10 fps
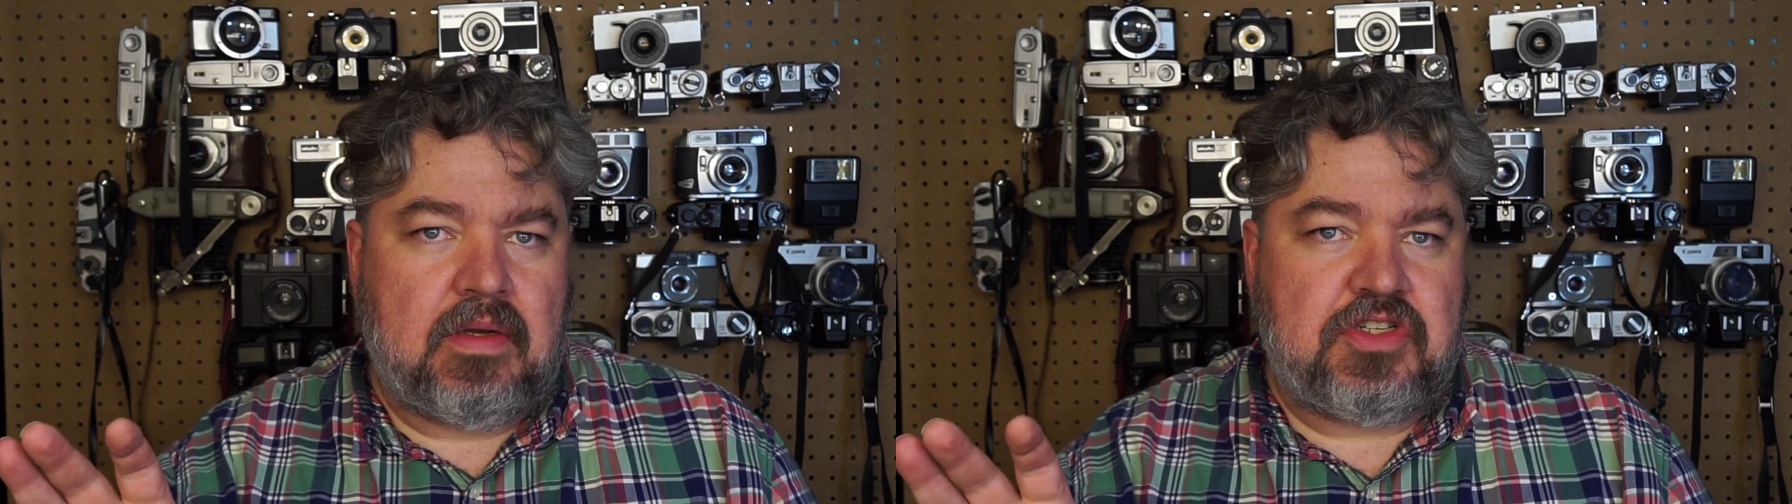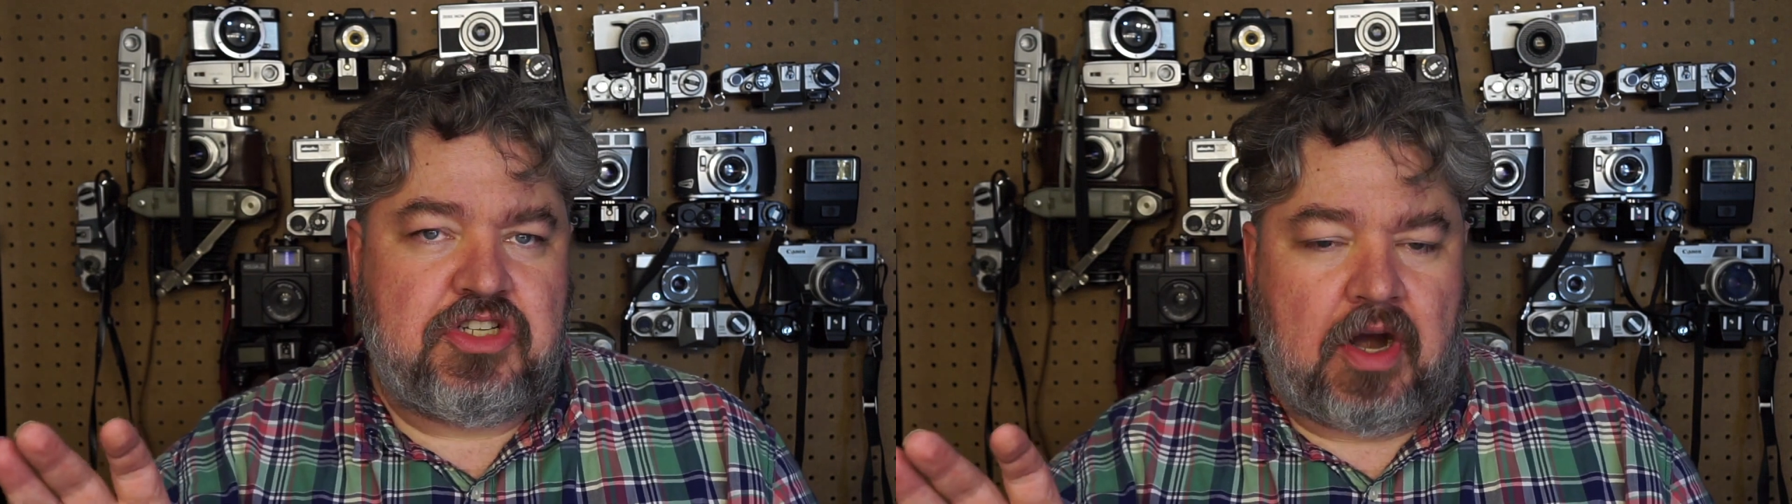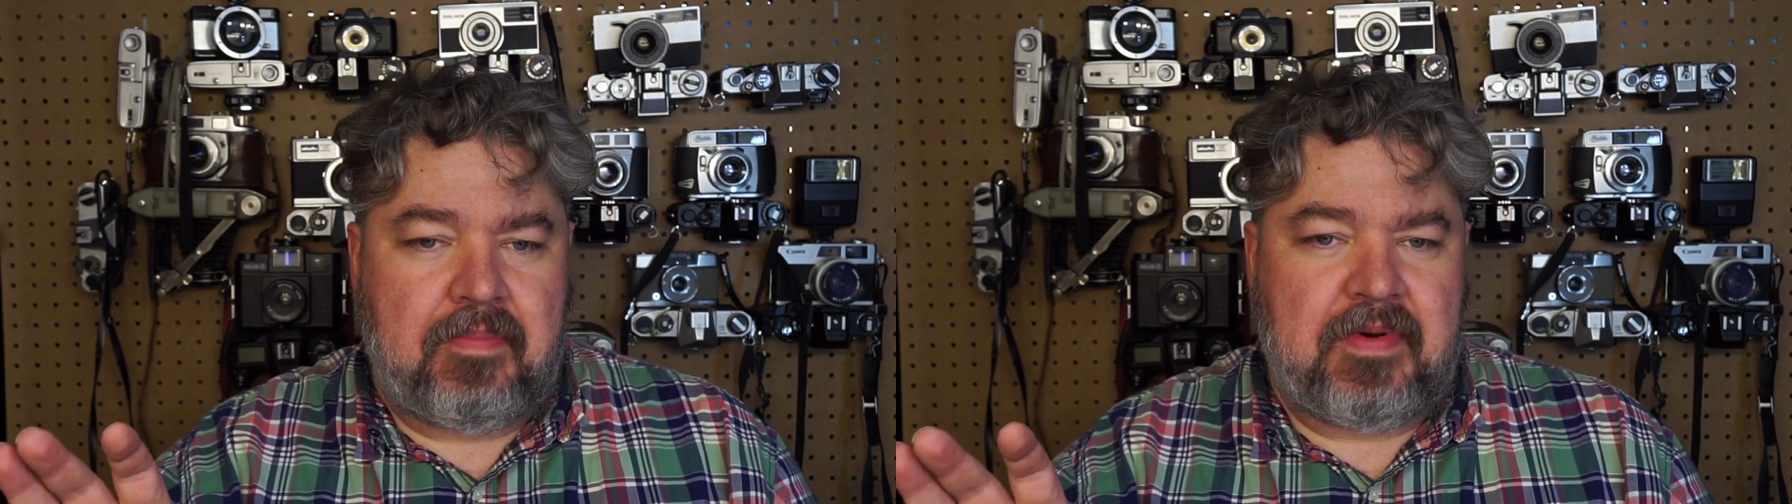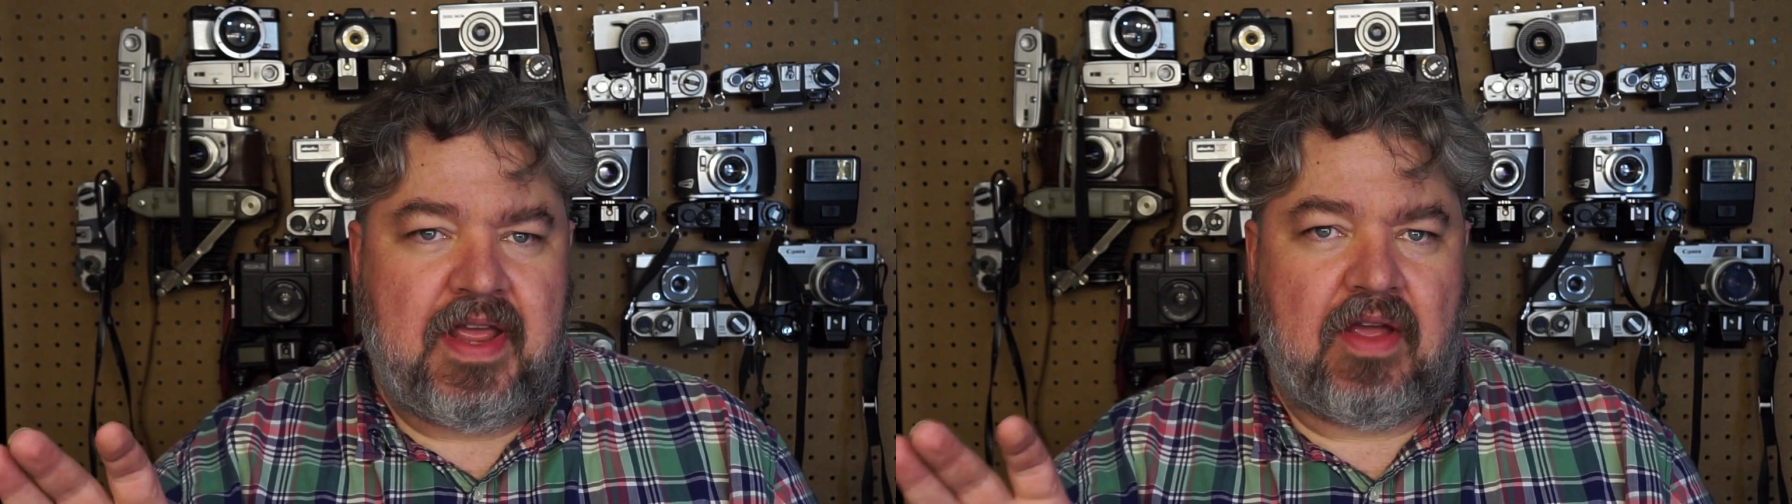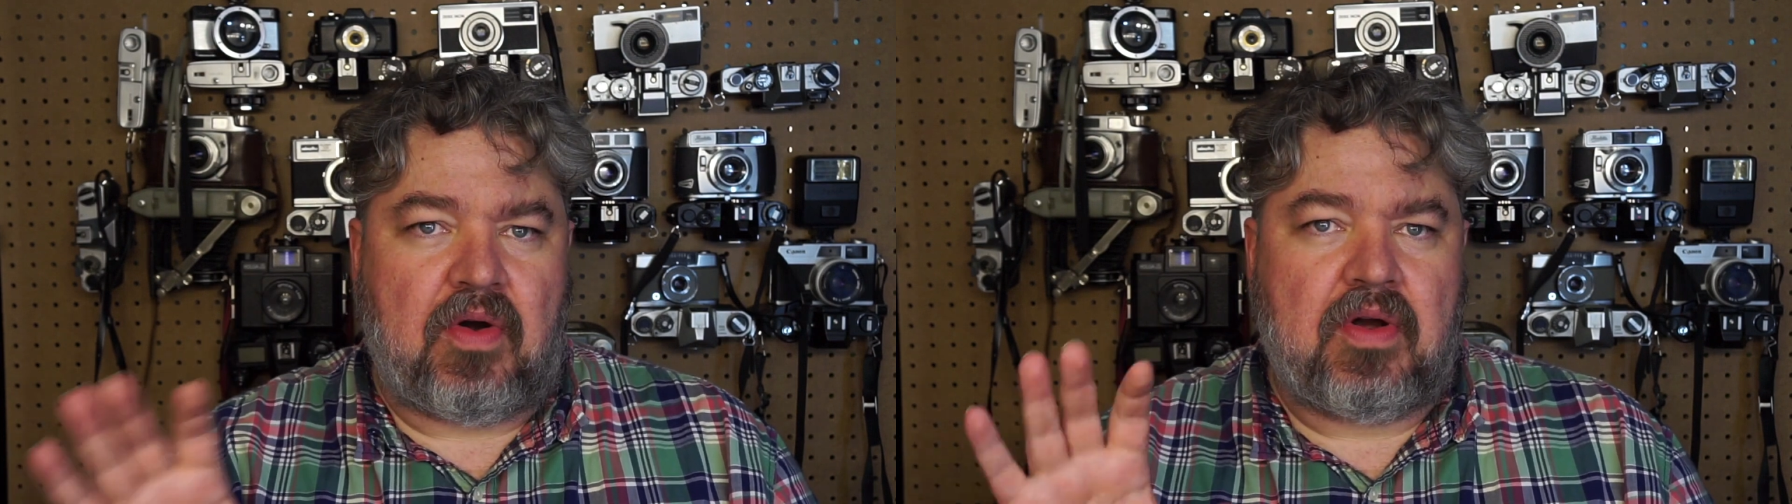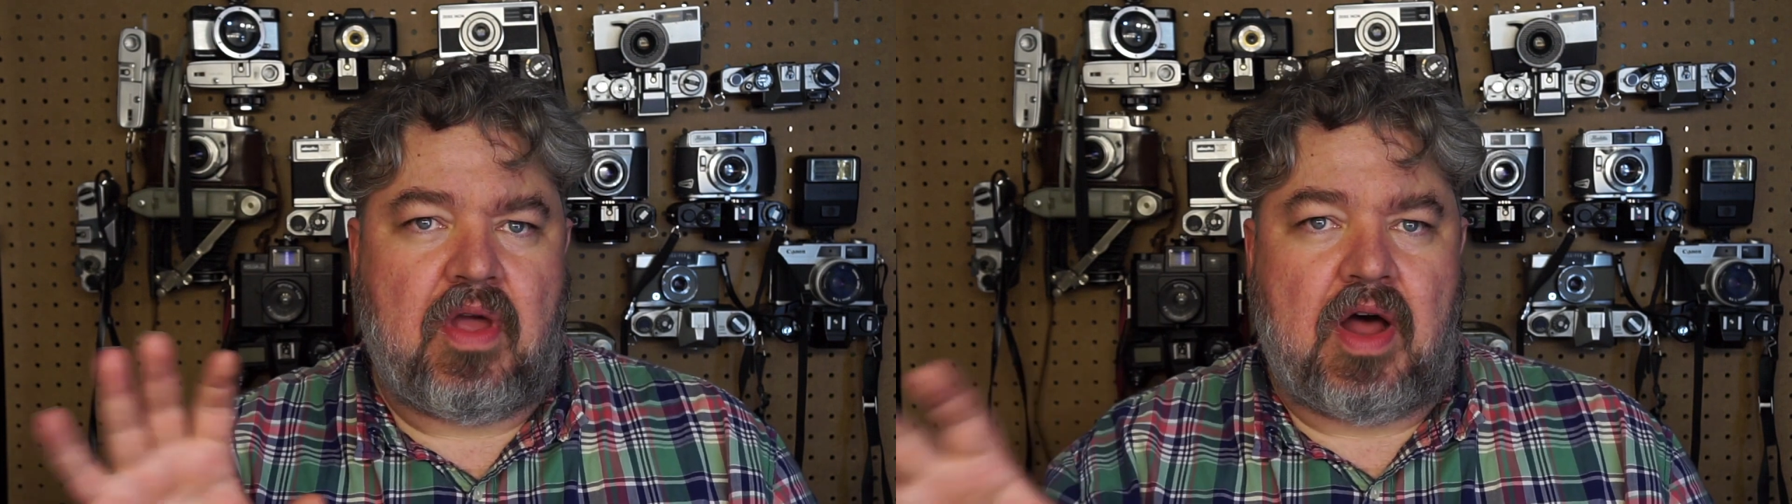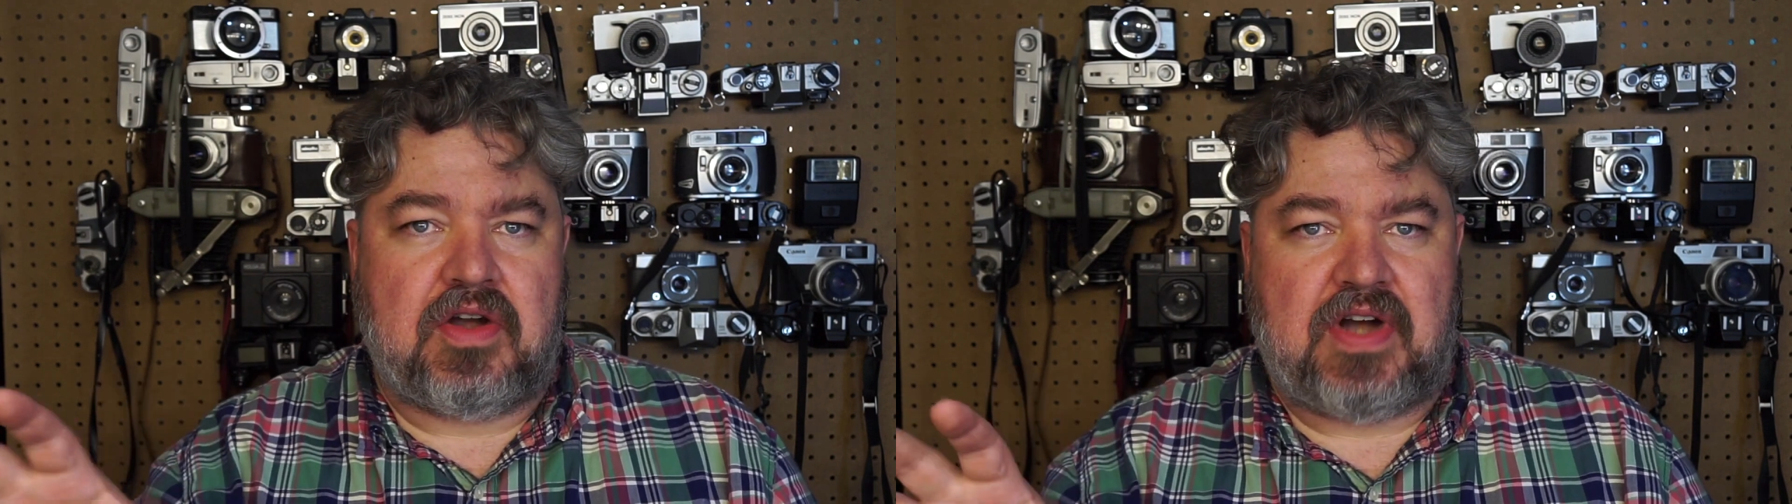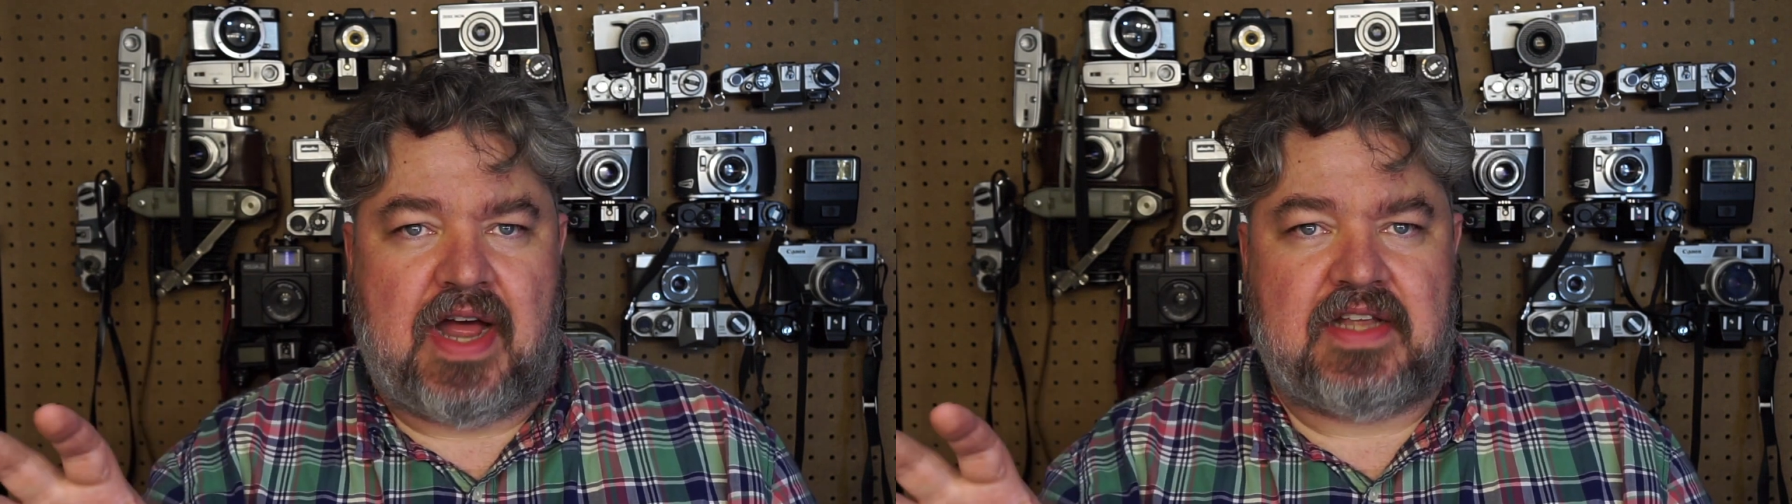sharpening or
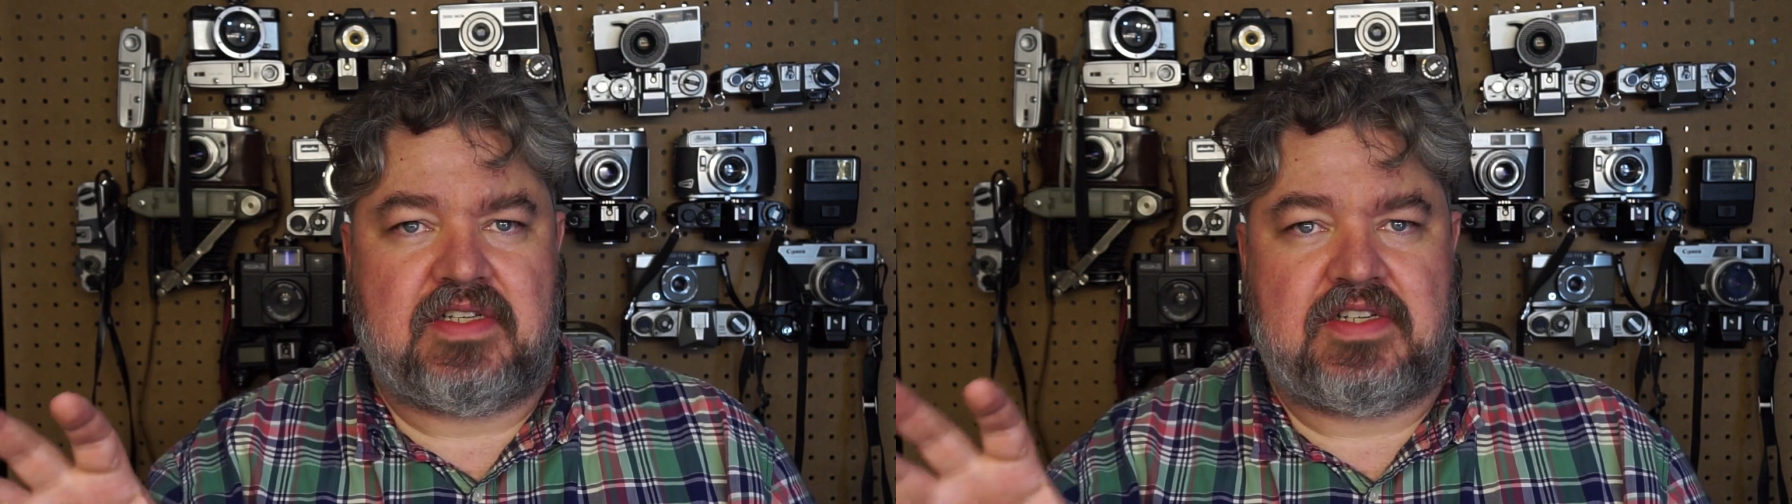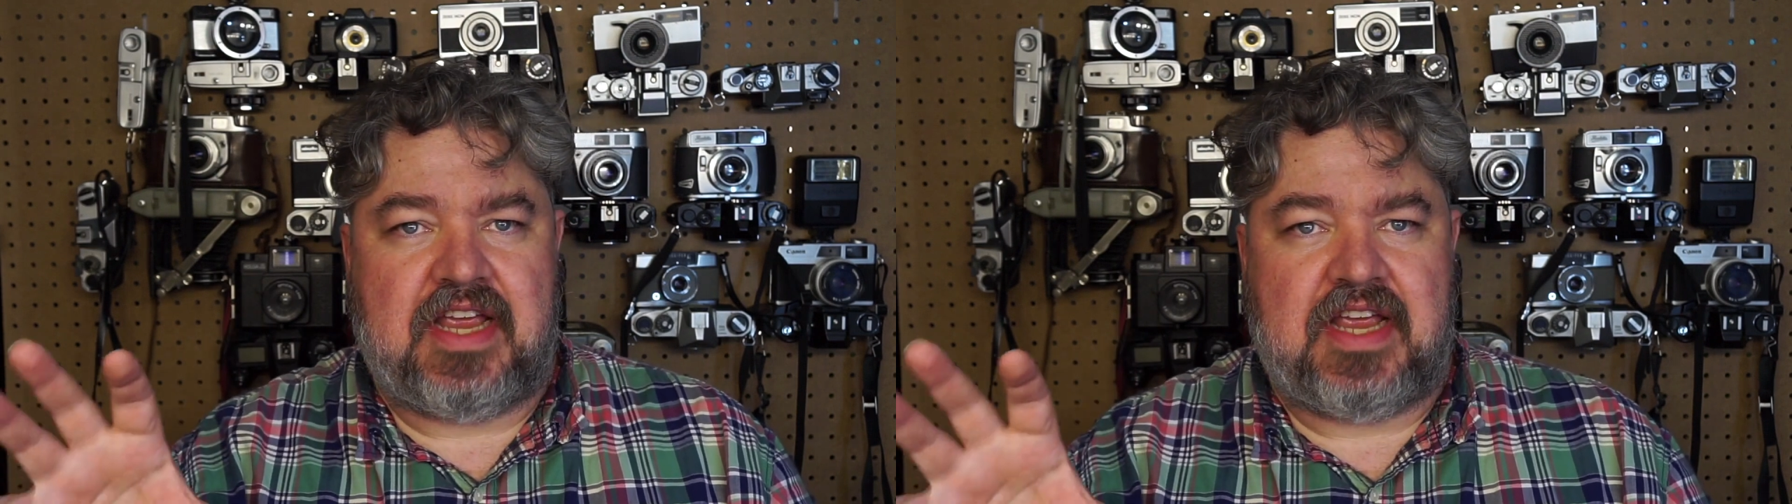contrast